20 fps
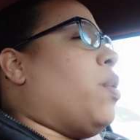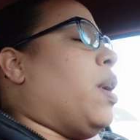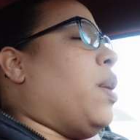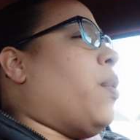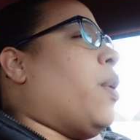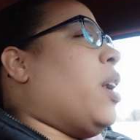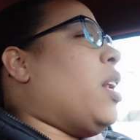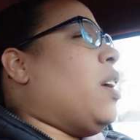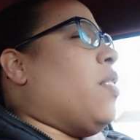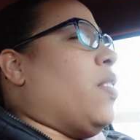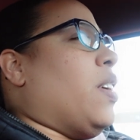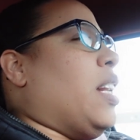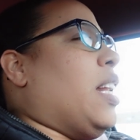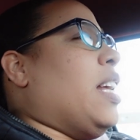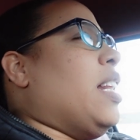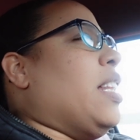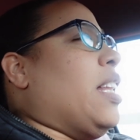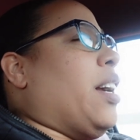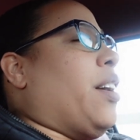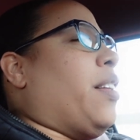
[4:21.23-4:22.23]
We weren't even
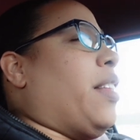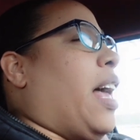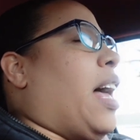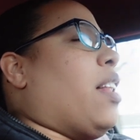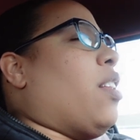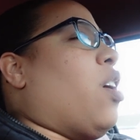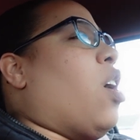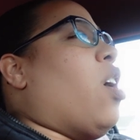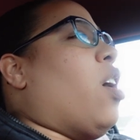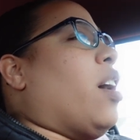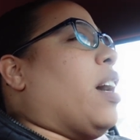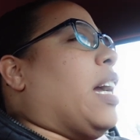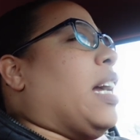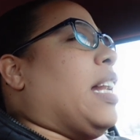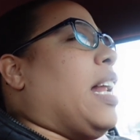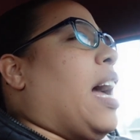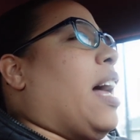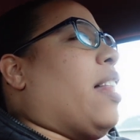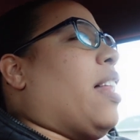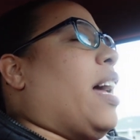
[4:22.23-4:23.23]
in there that long
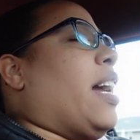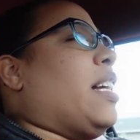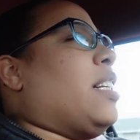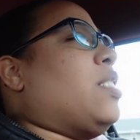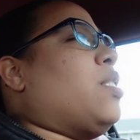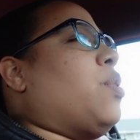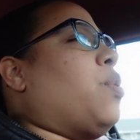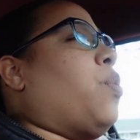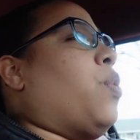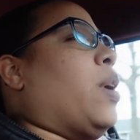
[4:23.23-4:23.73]
and I liked